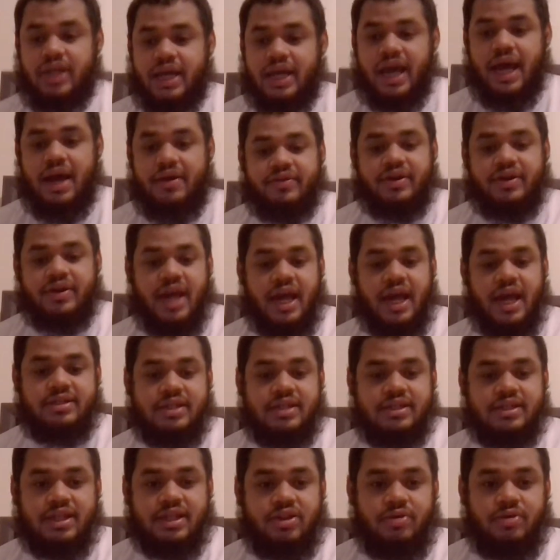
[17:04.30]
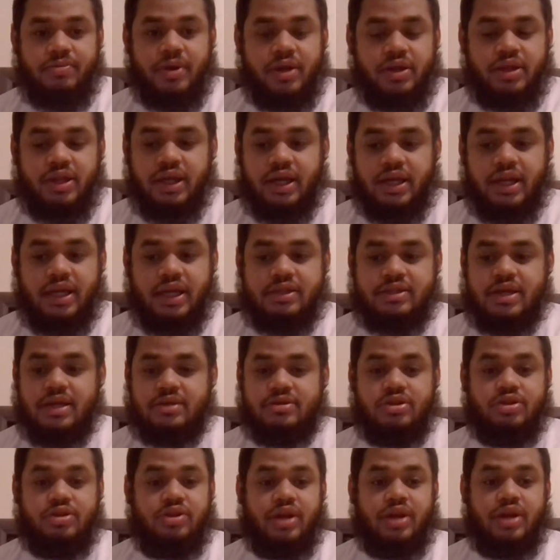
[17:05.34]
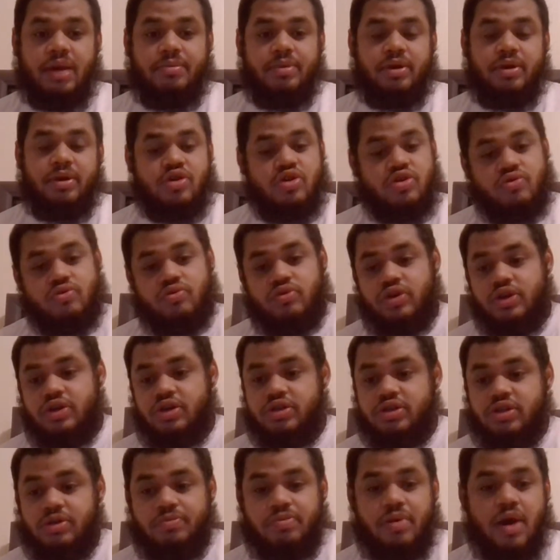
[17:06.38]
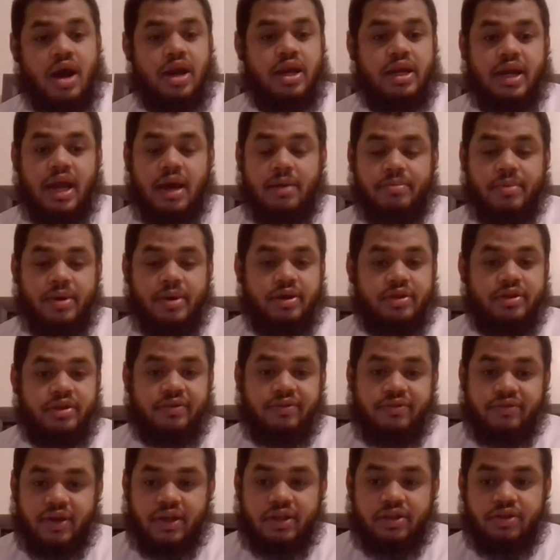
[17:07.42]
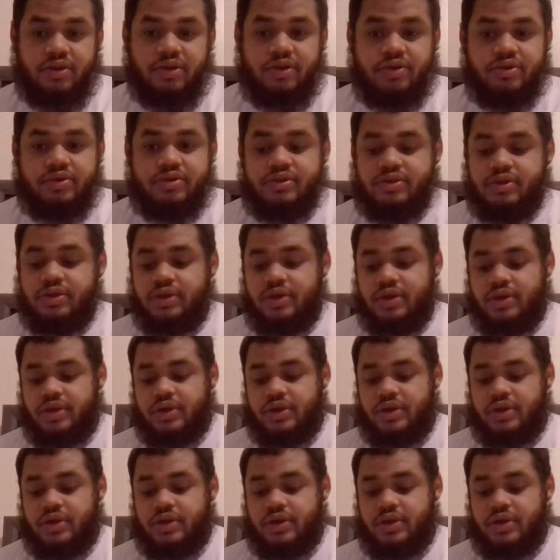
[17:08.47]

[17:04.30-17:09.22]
really have an asset that they're better than Klay Thompson. They're not better shooters. They're probably not better defenders.